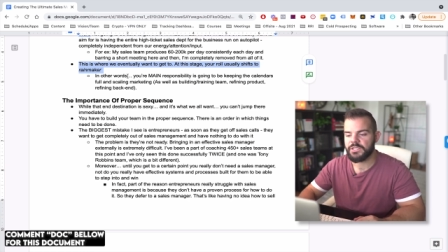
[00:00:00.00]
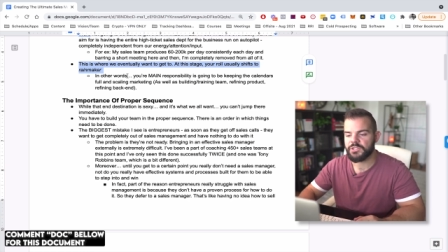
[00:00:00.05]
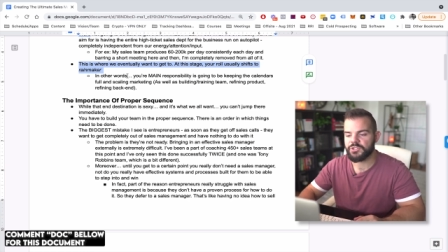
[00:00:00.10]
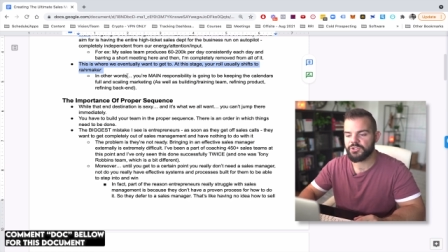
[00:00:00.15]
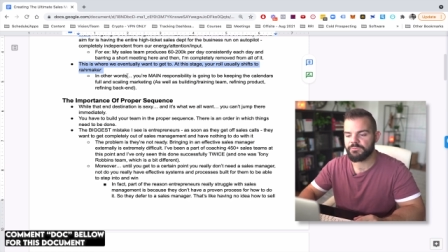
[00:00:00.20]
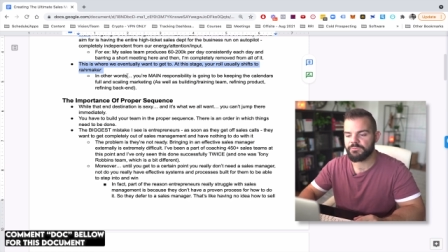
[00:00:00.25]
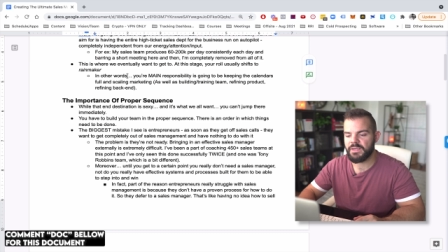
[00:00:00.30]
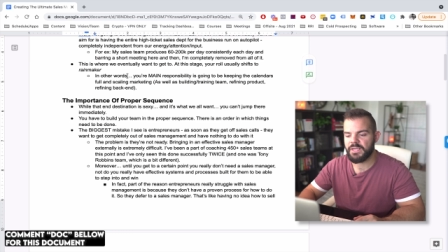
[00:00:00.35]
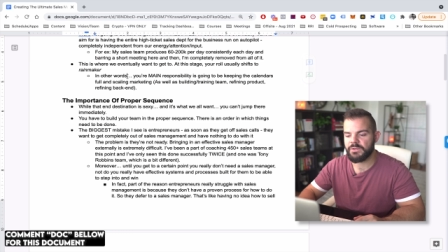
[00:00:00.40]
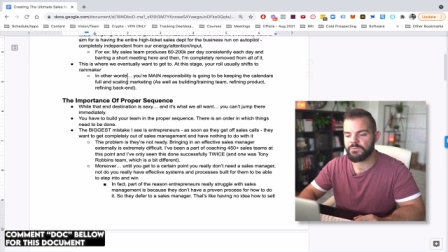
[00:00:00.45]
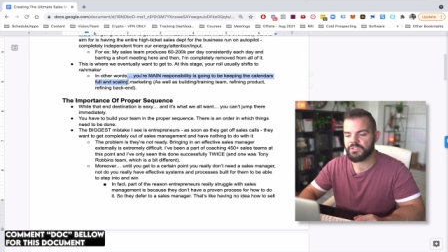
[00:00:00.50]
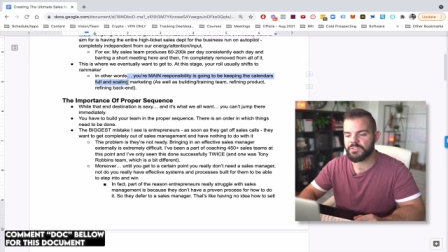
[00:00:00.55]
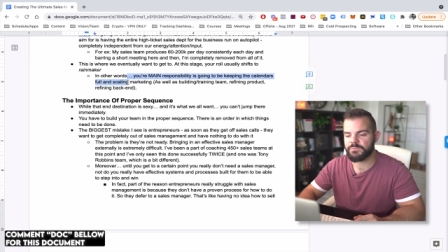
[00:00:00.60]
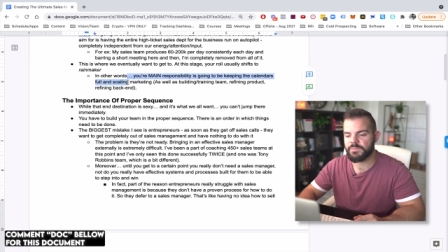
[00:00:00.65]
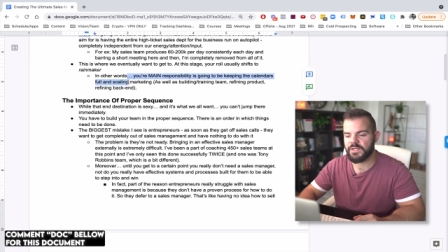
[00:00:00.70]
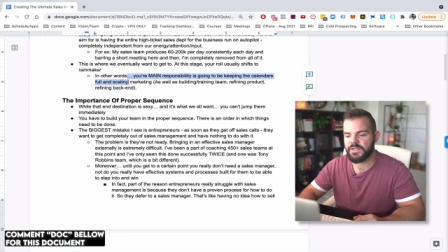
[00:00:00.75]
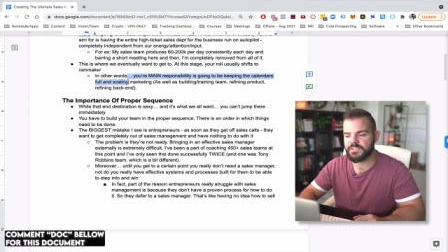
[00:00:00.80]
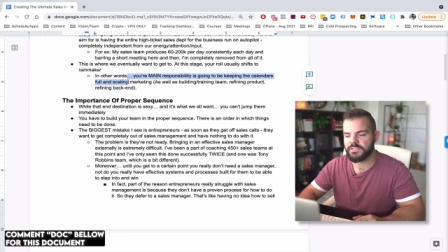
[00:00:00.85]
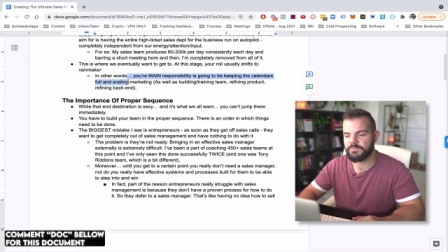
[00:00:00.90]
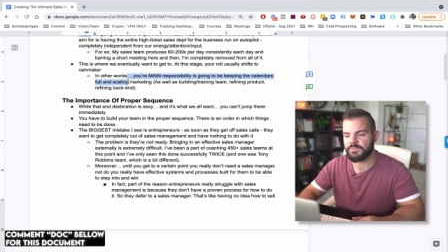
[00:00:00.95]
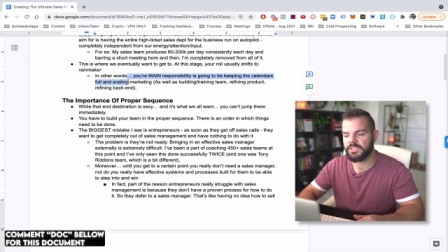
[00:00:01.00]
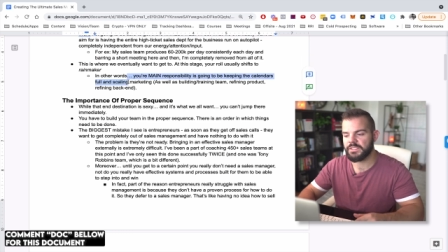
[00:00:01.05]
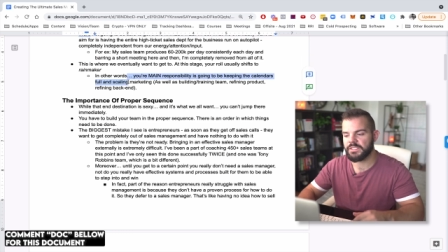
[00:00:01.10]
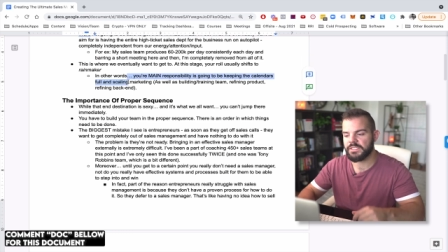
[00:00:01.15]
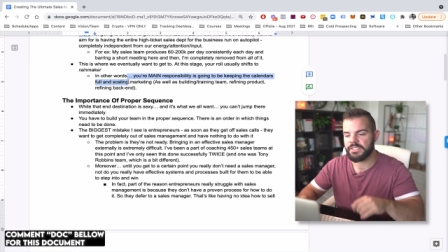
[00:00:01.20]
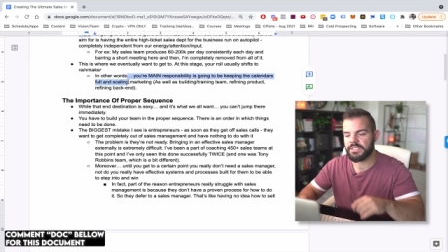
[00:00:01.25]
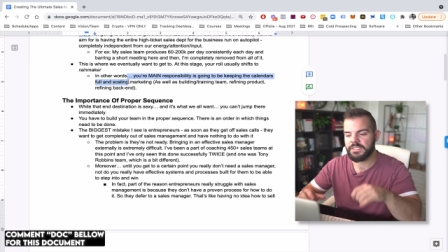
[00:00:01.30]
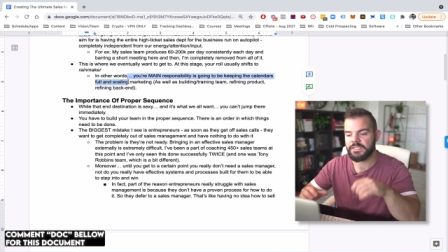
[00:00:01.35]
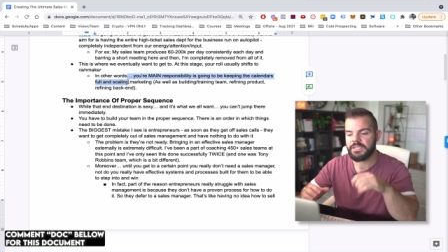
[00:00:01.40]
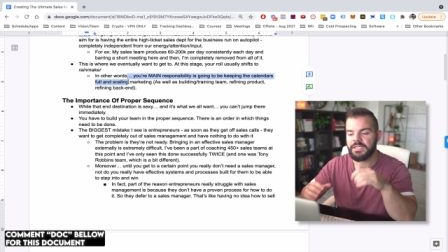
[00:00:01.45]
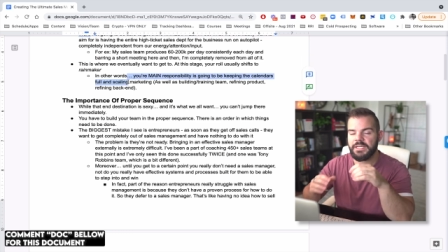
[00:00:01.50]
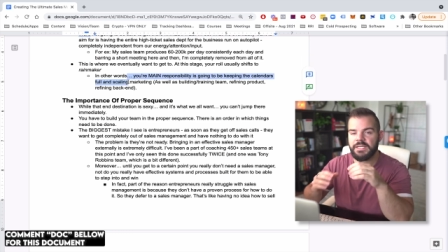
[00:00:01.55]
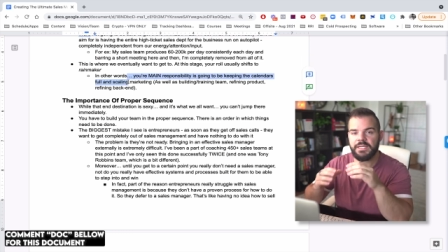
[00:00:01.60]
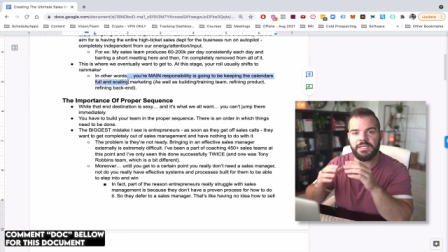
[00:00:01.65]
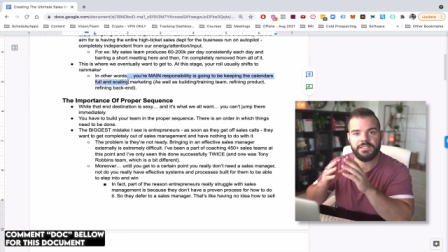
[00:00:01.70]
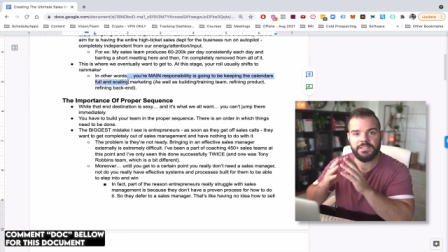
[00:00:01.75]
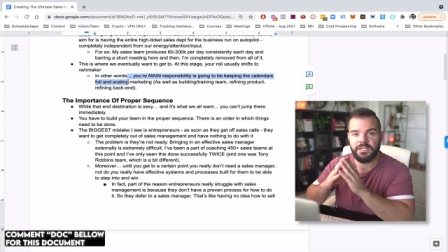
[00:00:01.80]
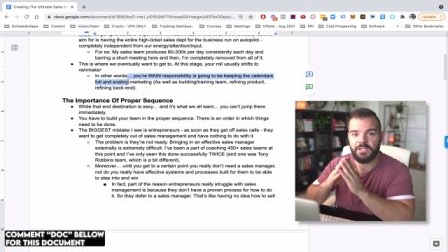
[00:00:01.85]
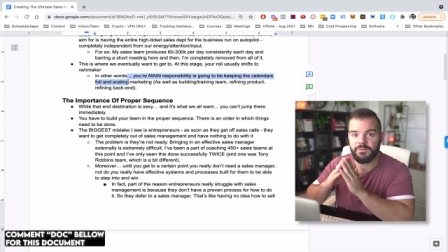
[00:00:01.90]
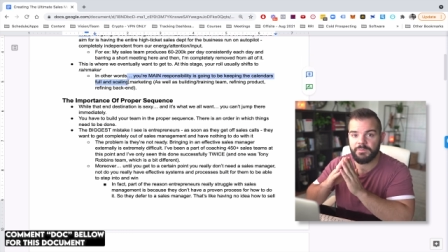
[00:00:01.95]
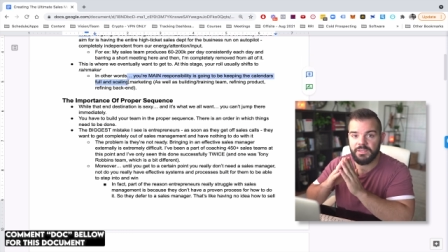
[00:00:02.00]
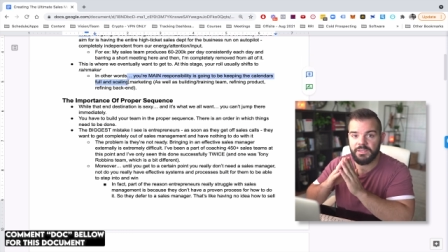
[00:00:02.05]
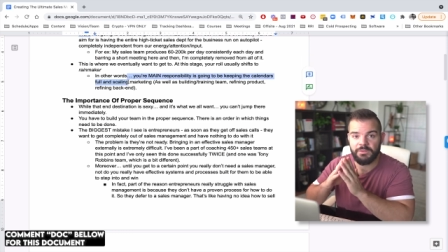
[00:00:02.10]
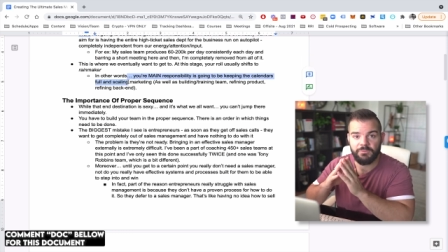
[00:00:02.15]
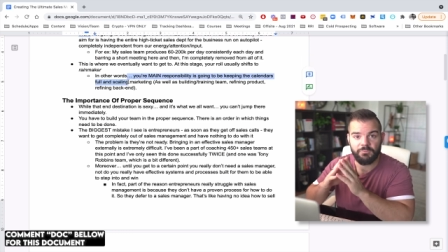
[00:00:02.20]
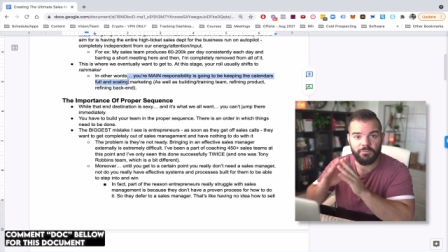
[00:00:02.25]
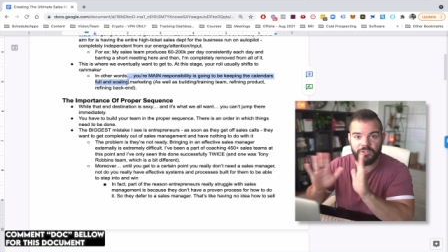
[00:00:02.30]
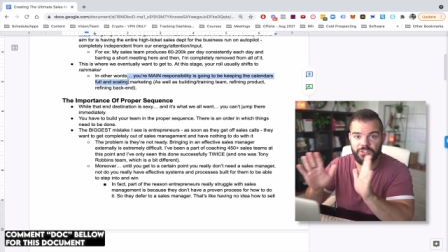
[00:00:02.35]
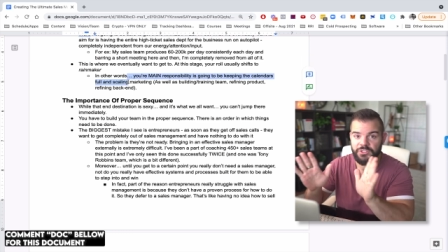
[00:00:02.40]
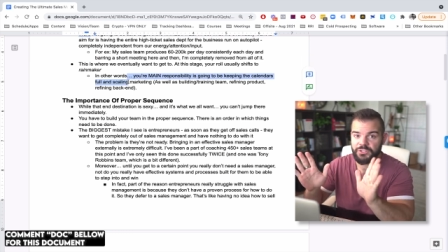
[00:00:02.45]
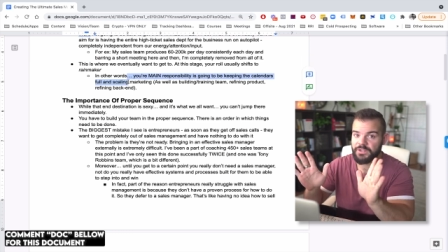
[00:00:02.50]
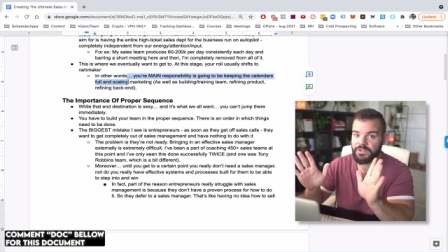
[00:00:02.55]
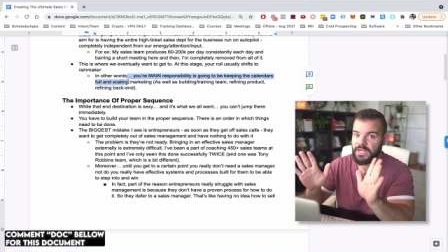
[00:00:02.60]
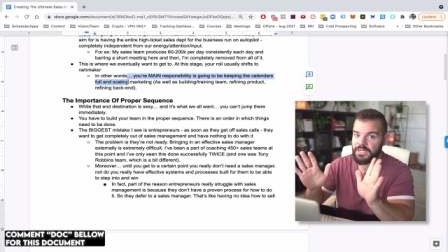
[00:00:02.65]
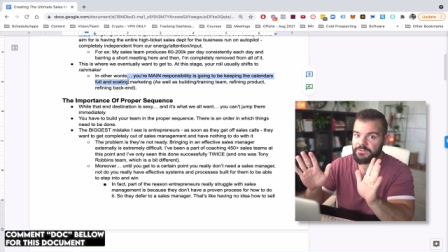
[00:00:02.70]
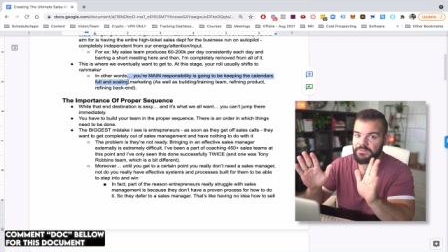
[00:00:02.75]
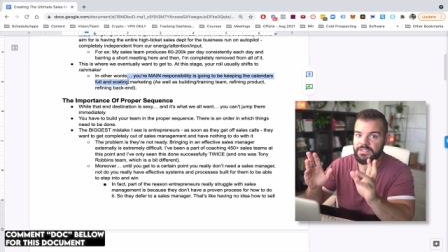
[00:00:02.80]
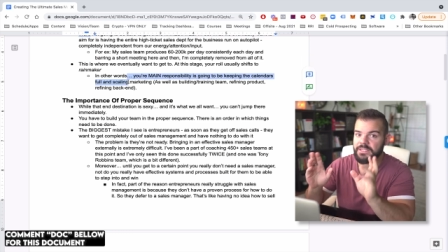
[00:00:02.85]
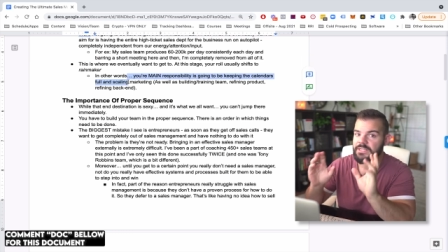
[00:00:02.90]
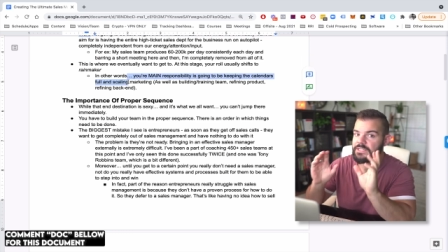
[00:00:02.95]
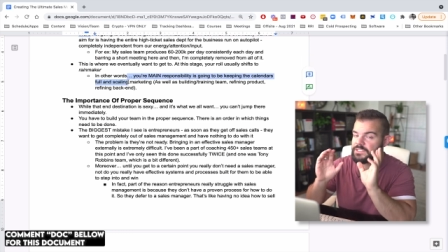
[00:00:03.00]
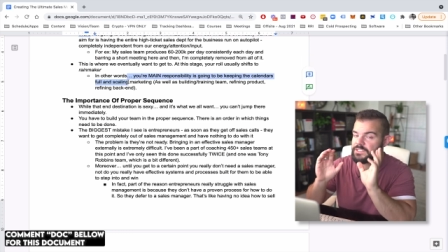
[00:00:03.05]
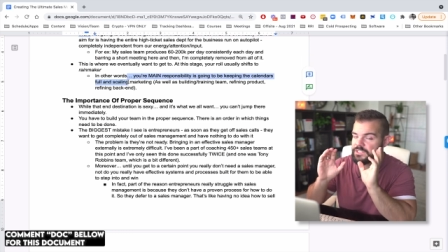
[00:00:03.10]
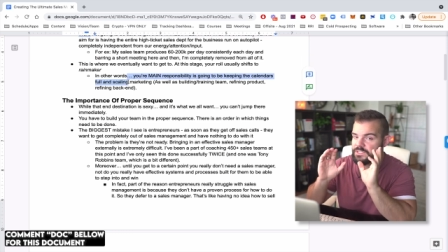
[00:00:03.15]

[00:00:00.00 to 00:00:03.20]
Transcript: is your main responsibility is going to be once you're out of it